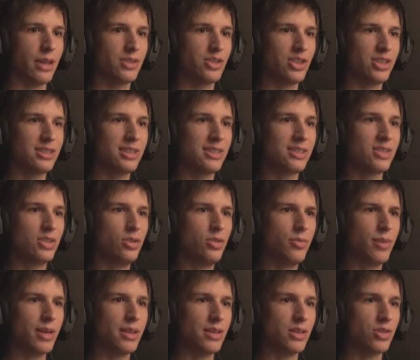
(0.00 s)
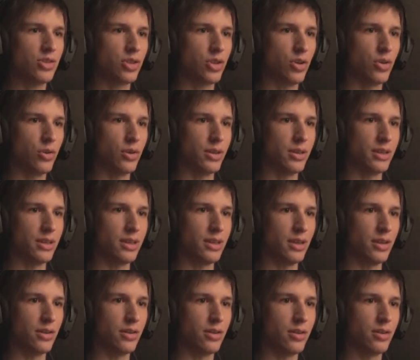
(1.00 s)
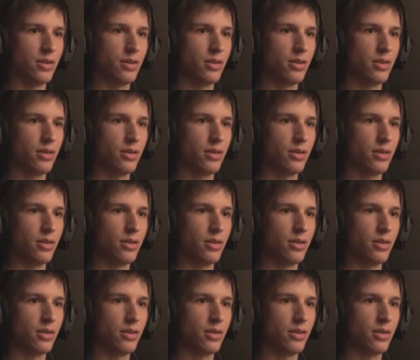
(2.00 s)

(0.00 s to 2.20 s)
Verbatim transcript: I just assume I need to go in here.